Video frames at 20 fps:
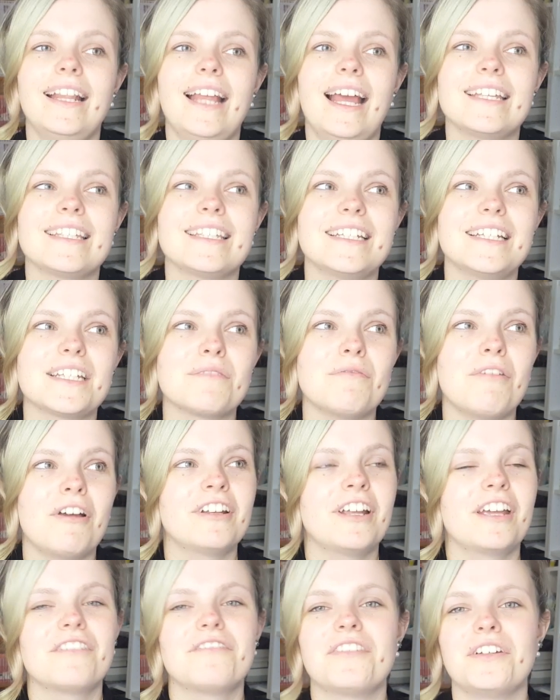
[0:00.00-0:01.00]
And lastly is one
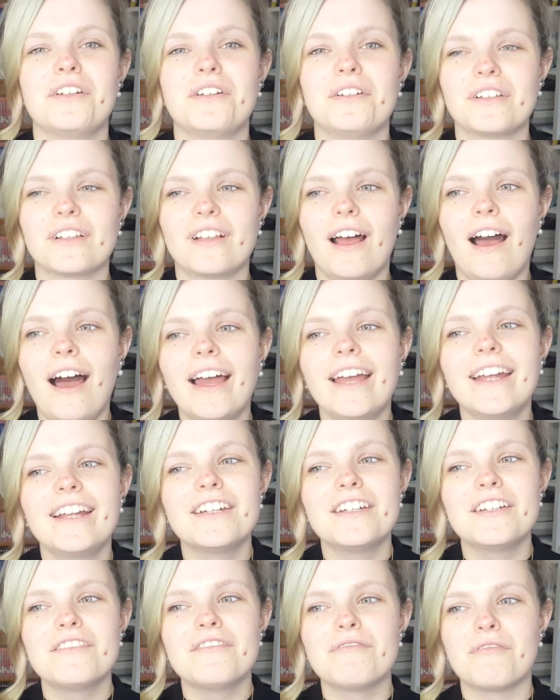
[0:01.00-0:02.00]
I feel
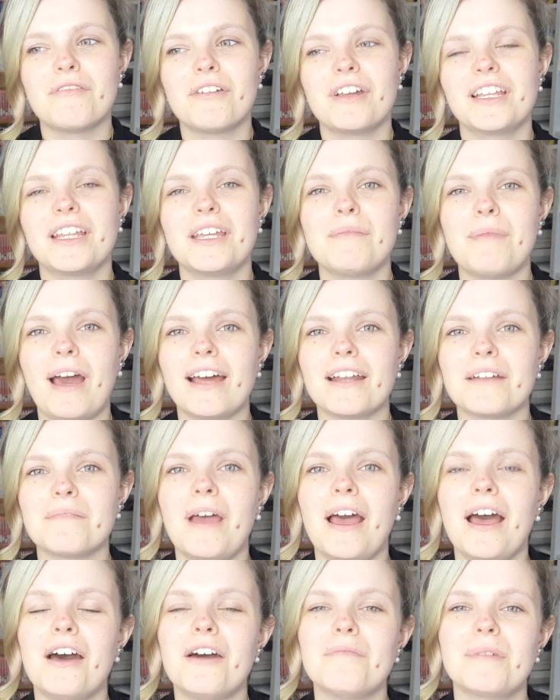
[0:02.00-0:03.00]
kind of really bad
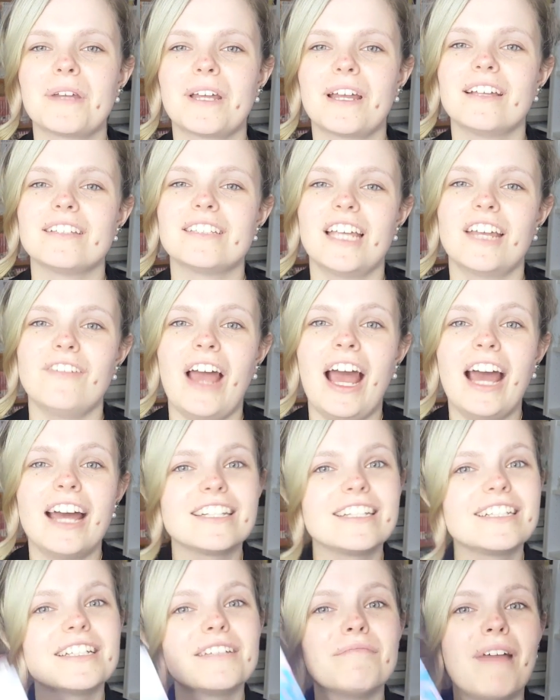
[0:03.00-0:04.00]
about because I've
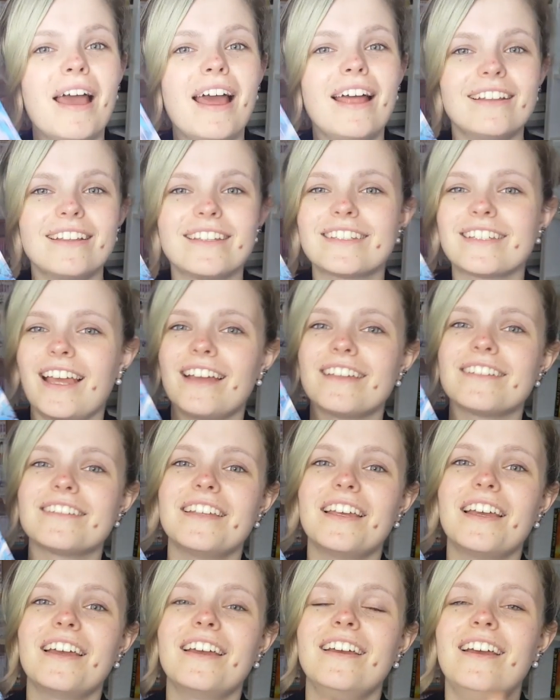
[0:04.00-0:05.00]
actually met Liz
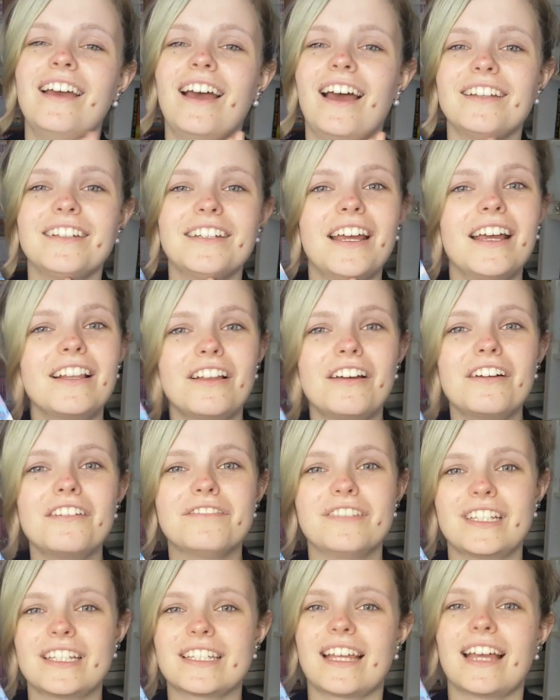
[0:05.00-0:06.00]
Kessler and I
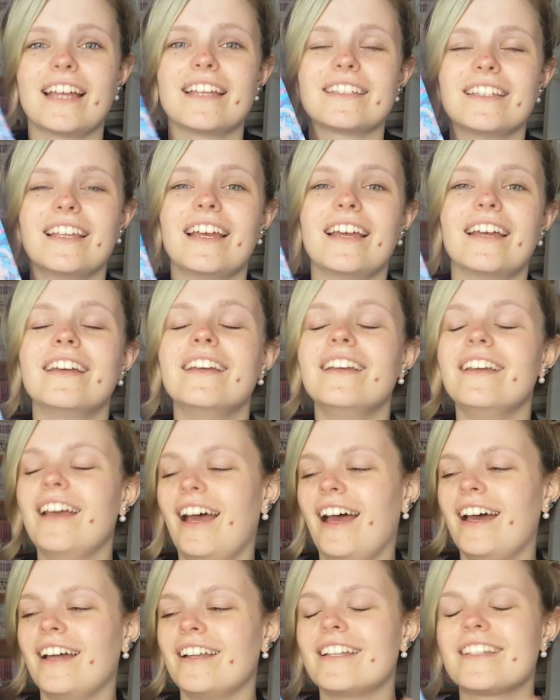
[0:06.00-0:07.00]
love Liz Kessler
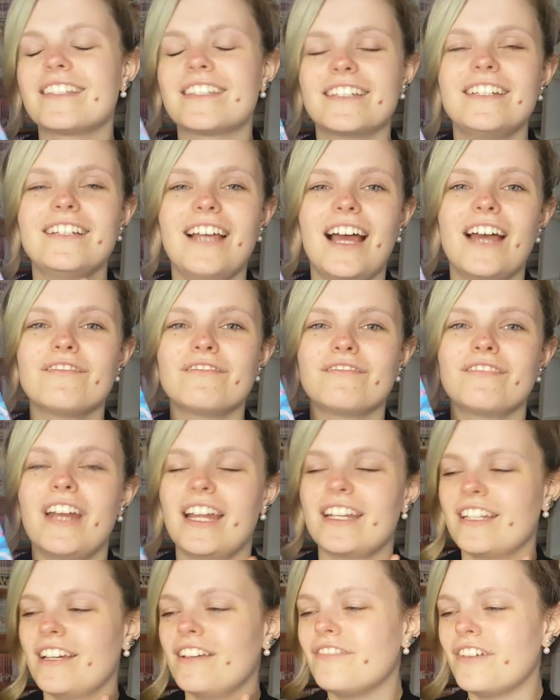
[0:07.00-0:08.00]
and I still haven't
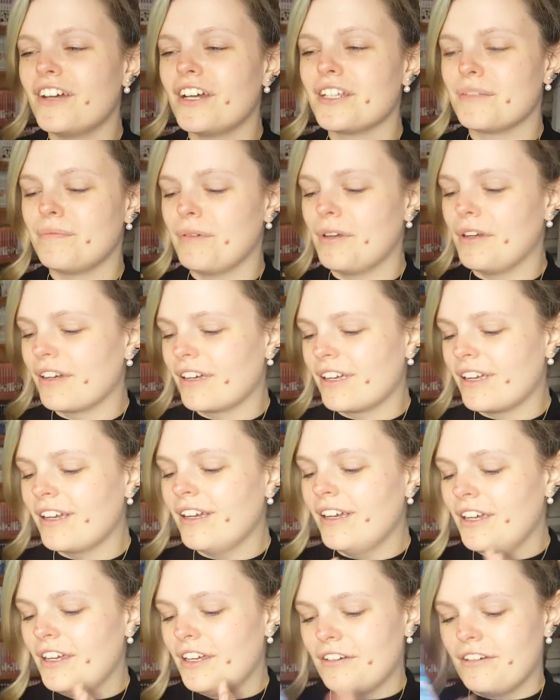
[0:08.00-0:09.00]
read her first book,
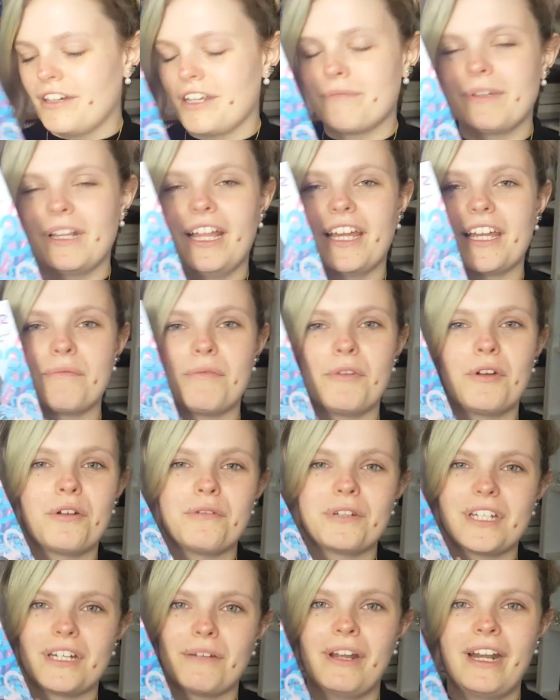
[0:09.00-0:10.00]
Read Me Like a Book,
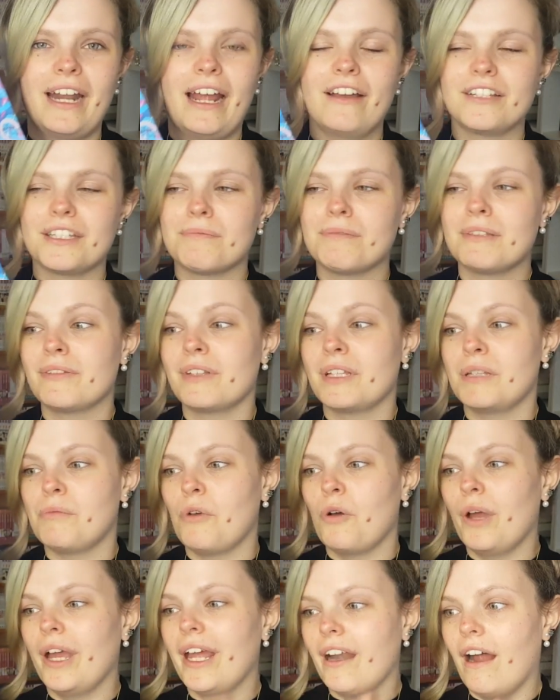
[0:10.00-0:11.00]
which I went out and specifically
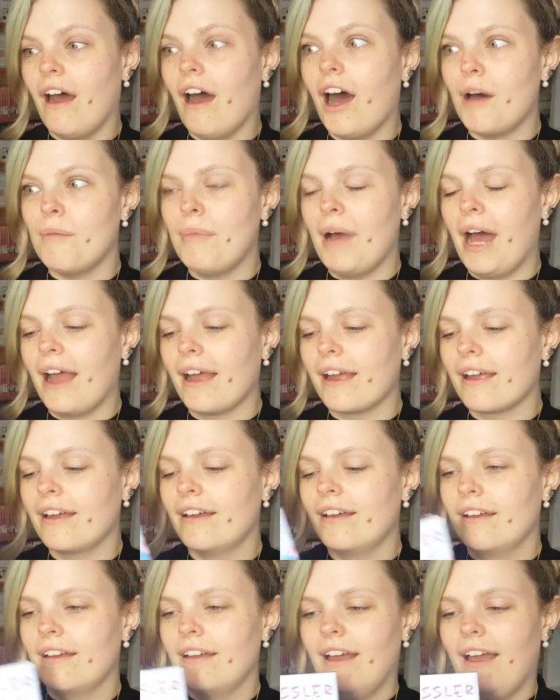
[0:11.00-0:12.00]
bought in hardback,
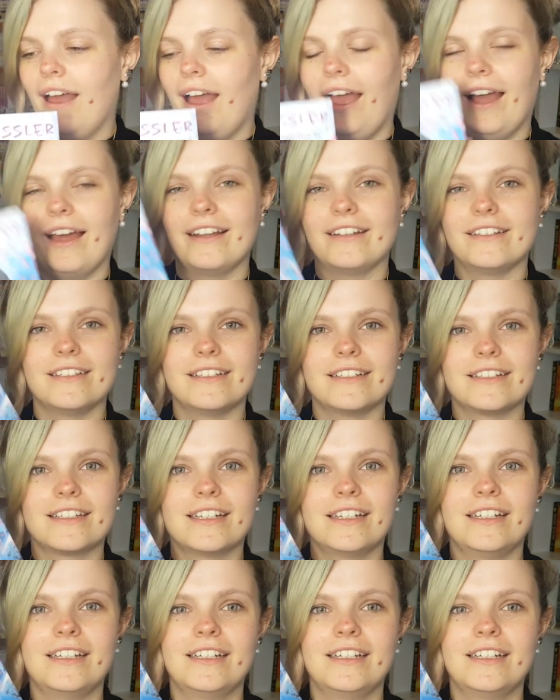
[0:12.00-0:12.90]
and